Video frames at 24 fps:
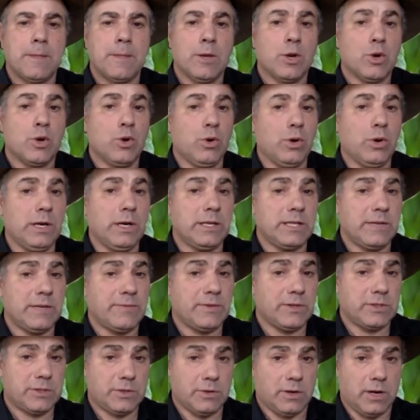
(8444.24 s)
Corn, a
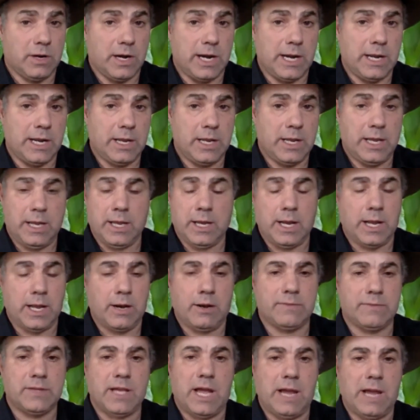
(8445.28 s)
different story, and I don't
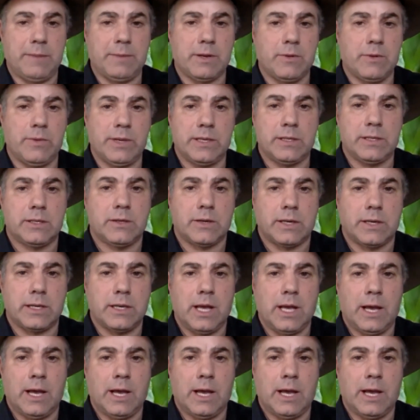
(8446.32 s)
have time to go into it.